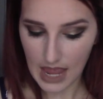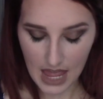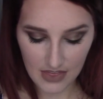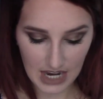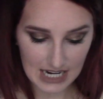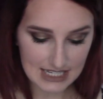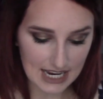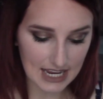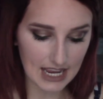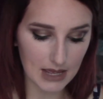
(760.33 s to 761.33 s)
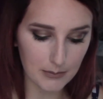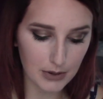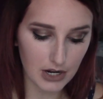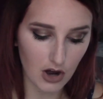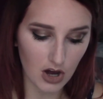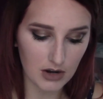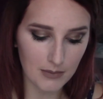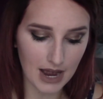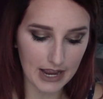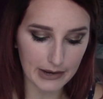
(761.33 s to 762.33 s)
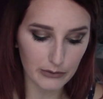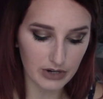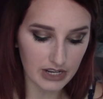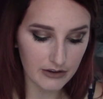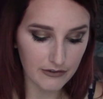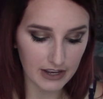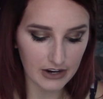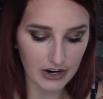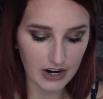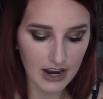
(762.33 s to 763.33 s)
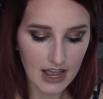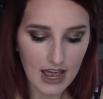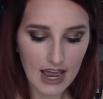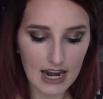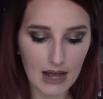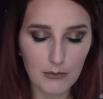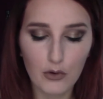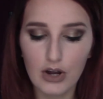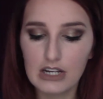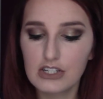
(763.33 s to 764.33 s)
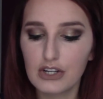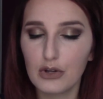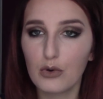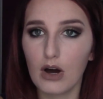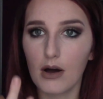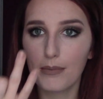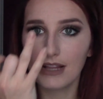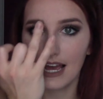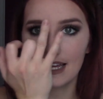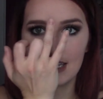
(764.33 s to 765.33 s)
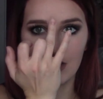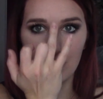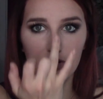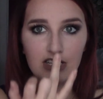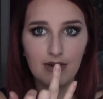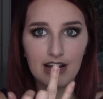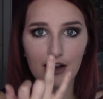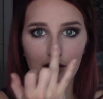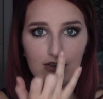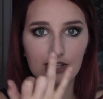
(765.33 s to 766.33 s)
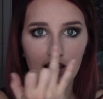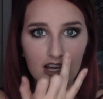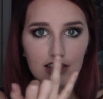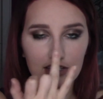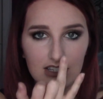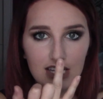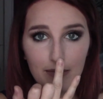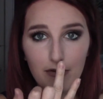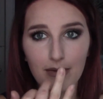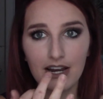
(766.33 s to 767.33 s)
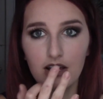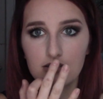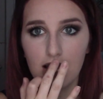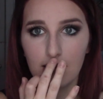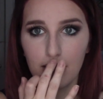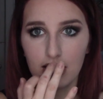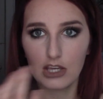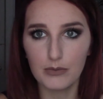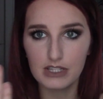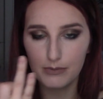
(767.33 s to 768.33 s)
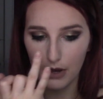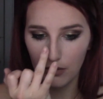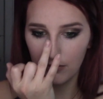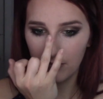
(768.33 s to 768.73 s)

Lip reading: And then I take it and put it on my ring finger, and I'm going to apply it down the bridge of my nose, the tip of my nose, and my Cupid's bow.